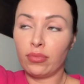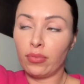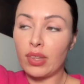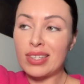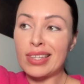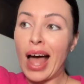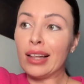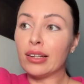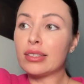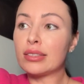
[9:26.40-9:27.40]

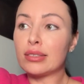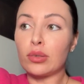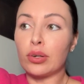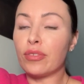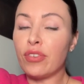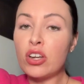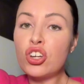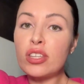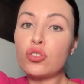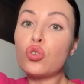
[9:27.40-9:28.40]
salads or
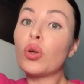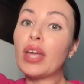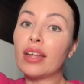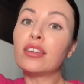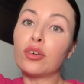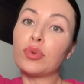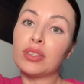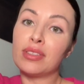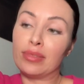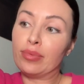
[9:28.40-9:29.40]
veggies together with
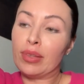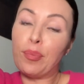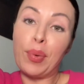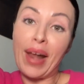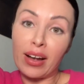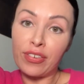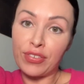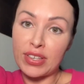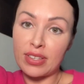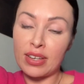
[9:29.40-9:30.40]
the
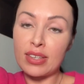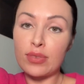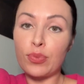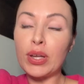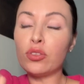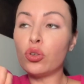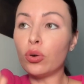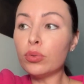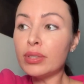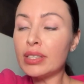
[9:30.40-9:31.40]
breakfast. Yes, we
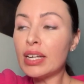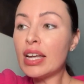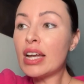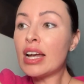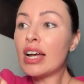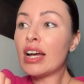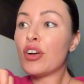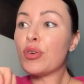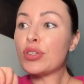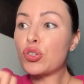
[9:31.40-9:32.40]
don't
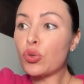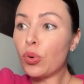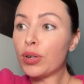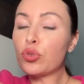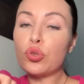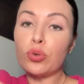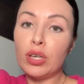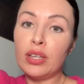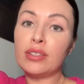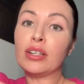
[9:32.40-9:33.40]
resort to
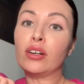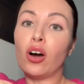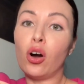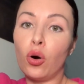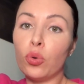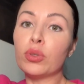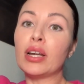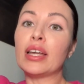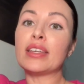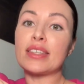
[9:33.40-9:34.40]
eating
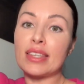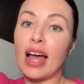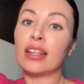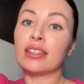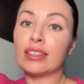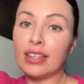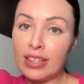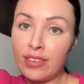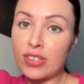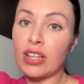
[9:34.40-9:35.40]
only salad
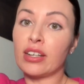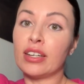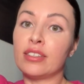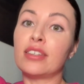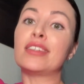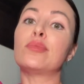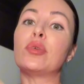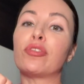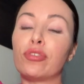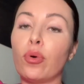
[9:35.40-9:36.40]
leaves like I did it
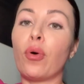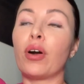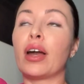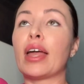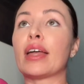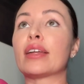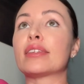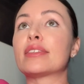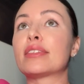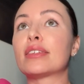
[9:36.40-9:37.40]
before,
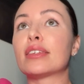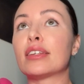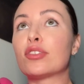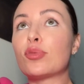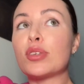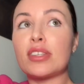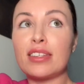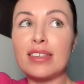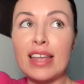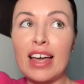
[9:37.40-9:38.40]
and it was a
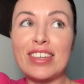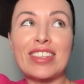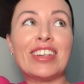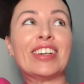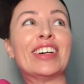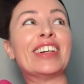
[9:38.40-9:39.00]
disaster.